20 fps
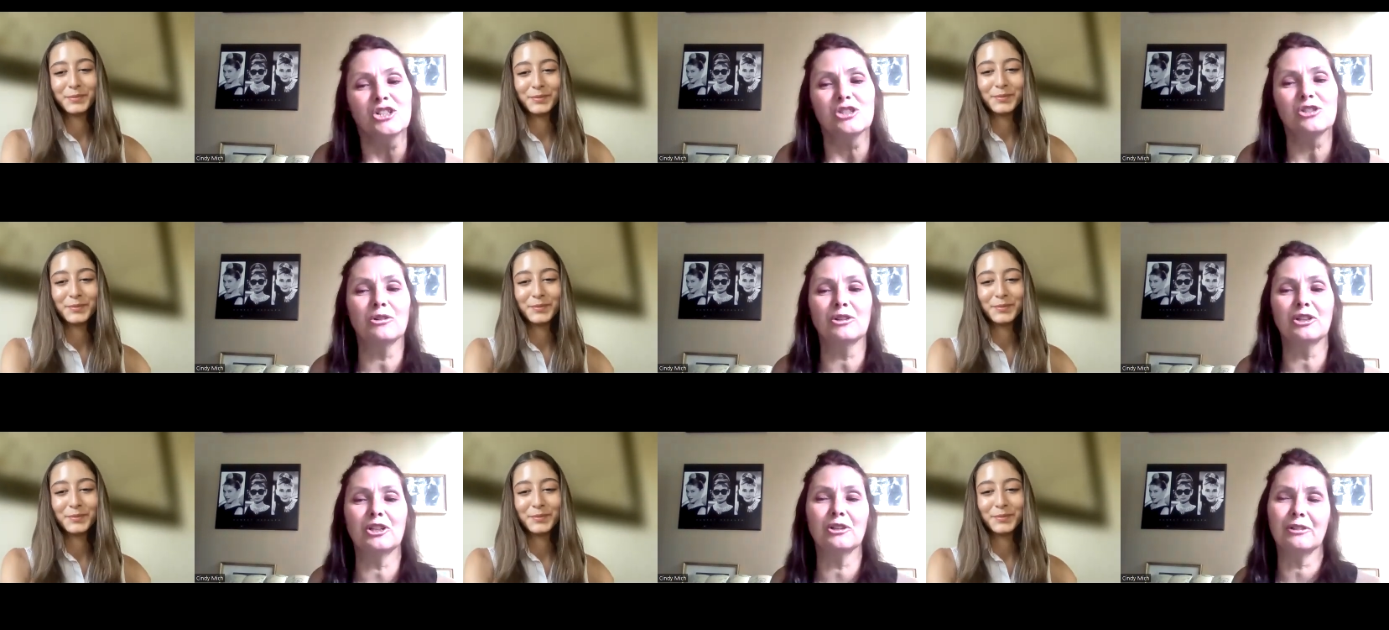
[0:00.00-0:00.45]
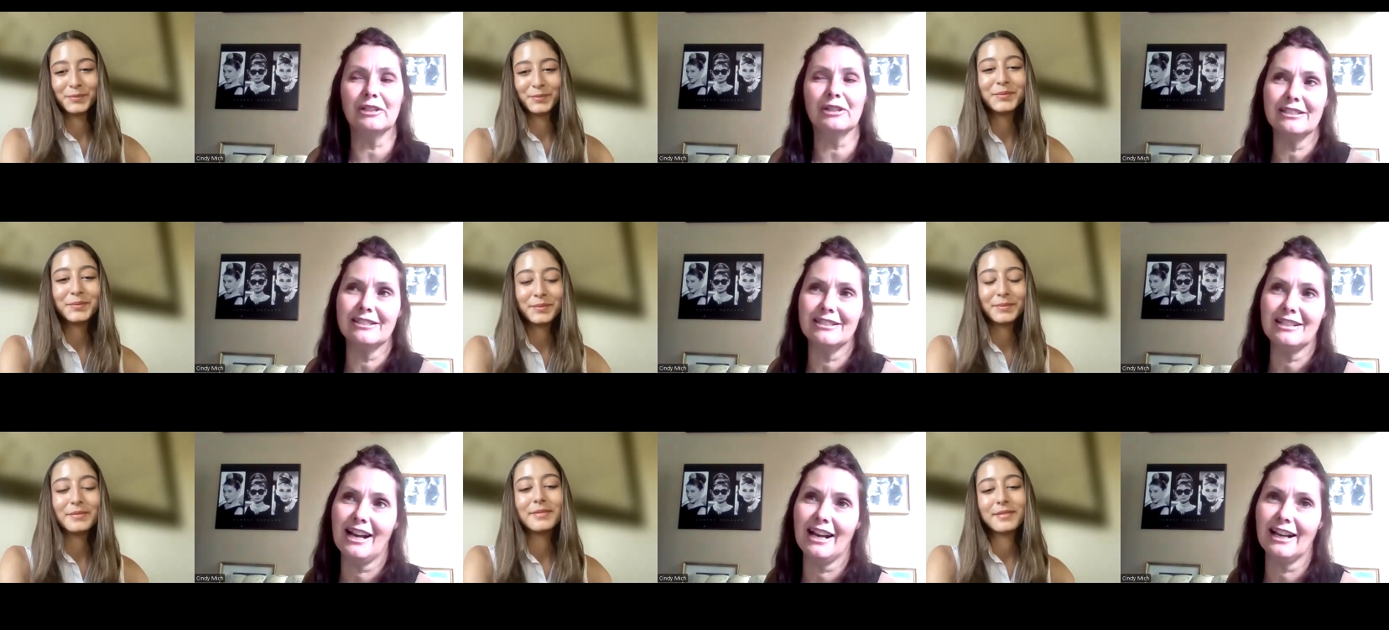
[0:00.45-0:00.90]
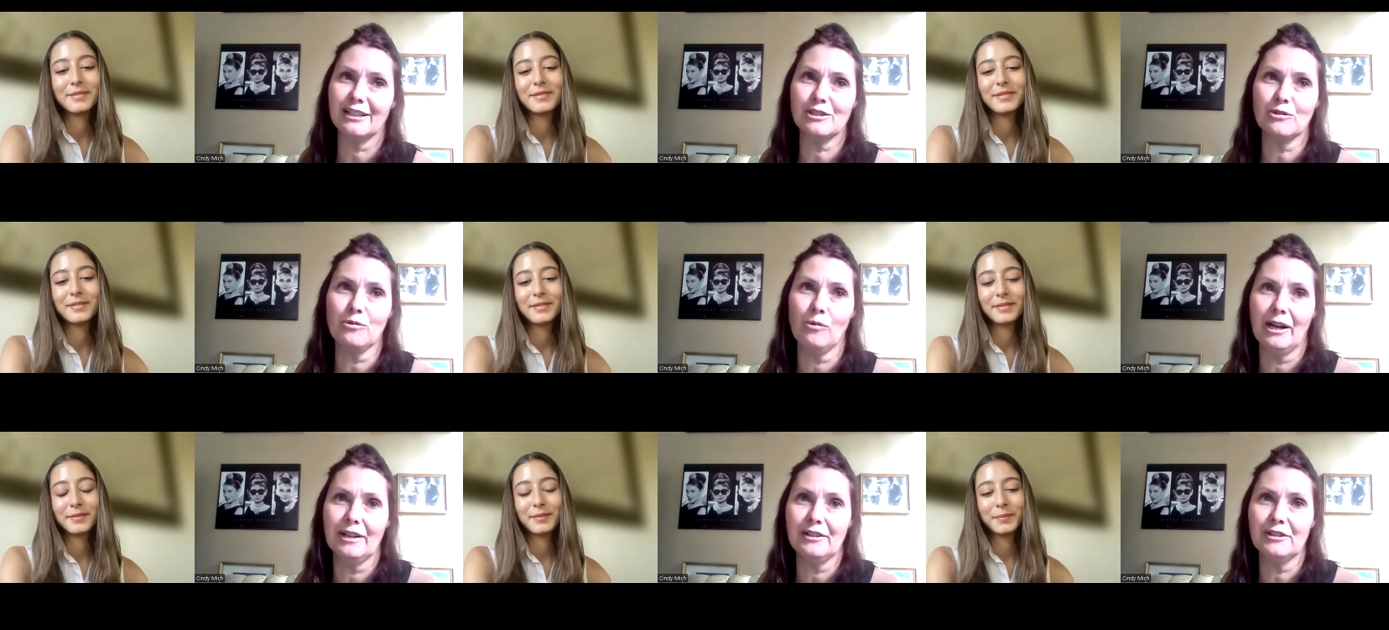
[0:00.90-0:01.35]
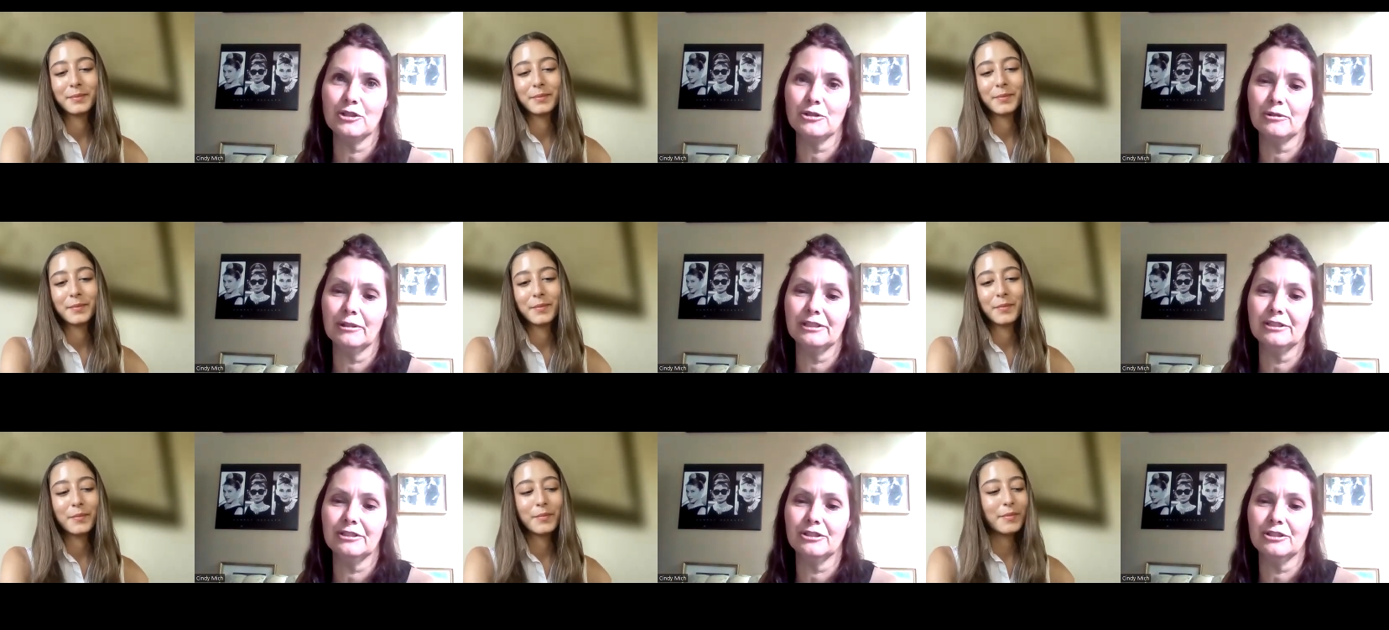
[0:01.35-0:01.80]
Speaker 1: So curious to ask why the
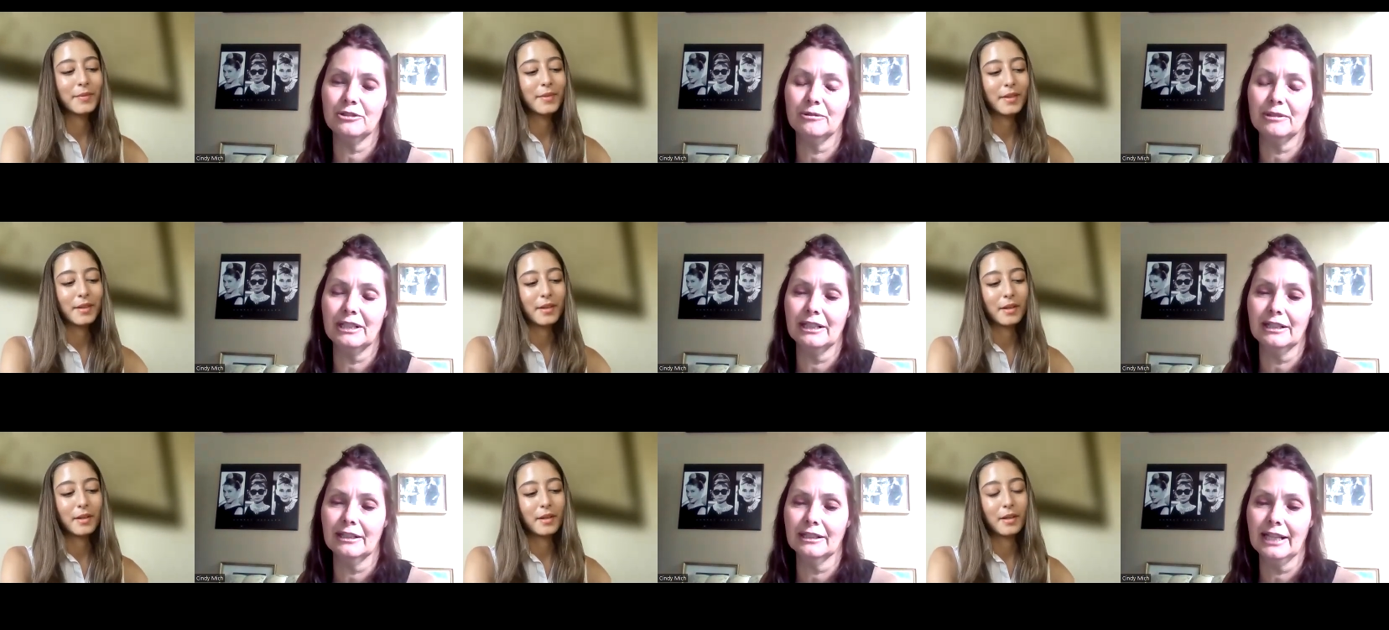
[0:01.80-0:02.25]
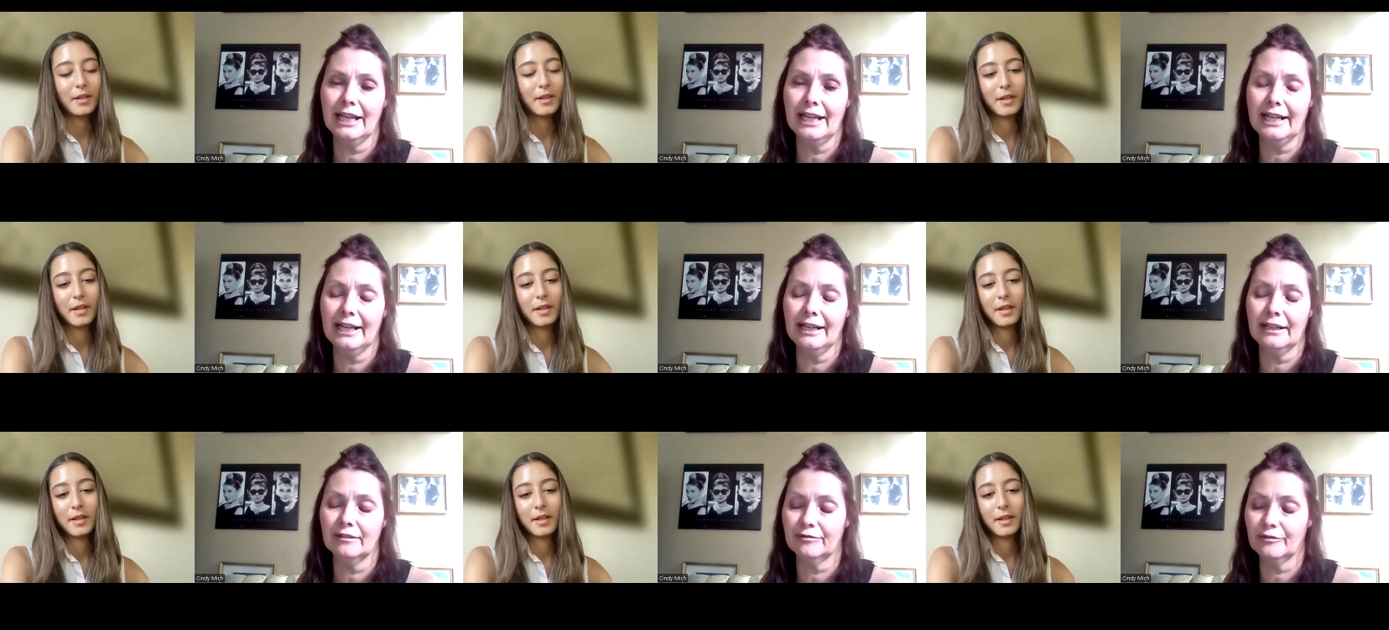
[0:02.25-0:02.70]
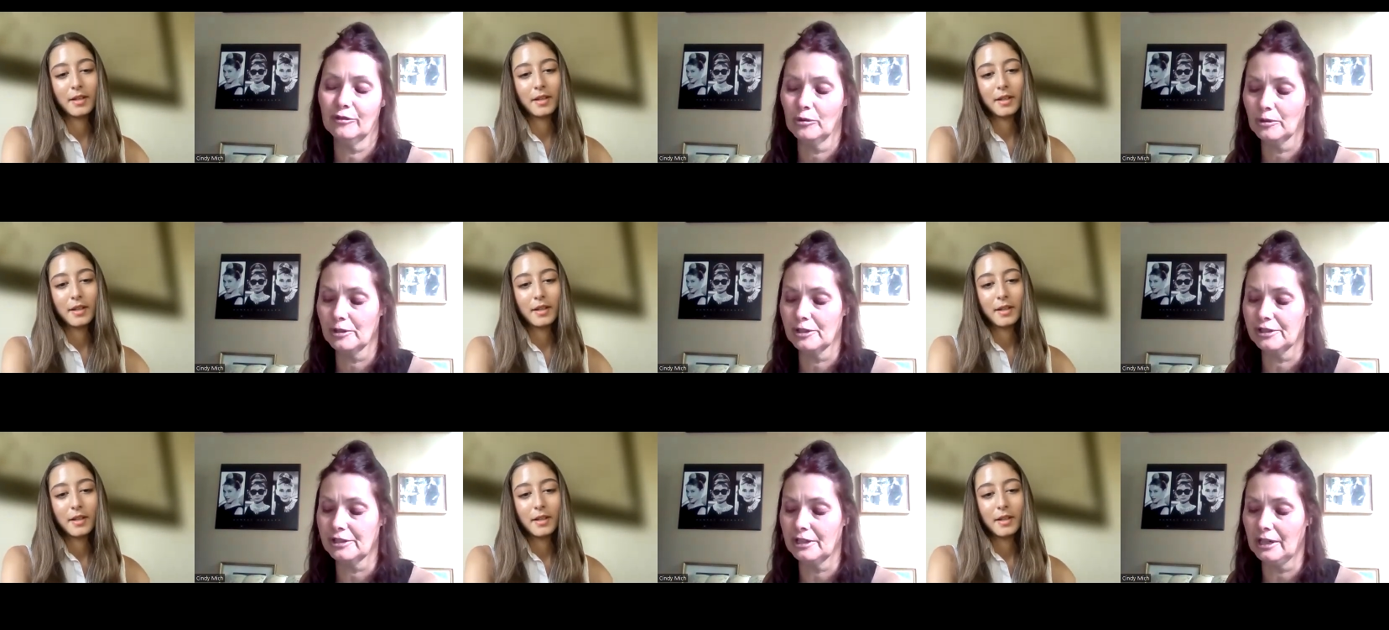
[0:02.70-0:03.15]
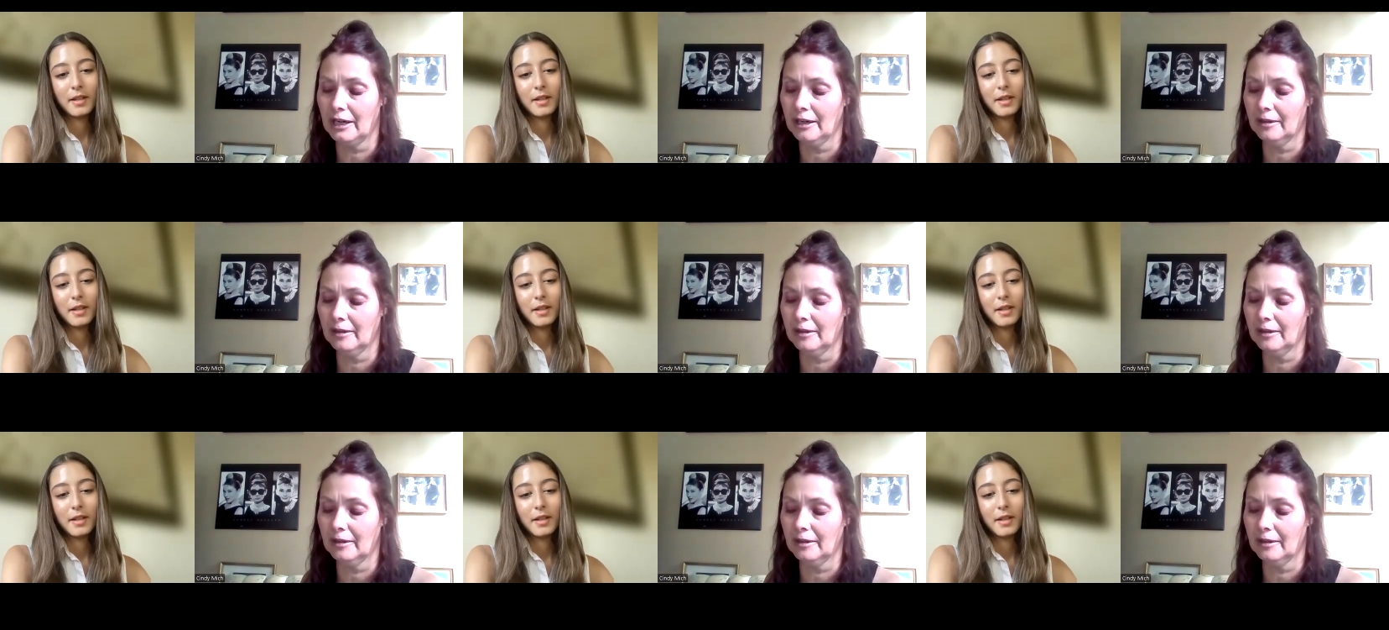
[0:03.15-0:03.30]
choice to do it in LA. And of course,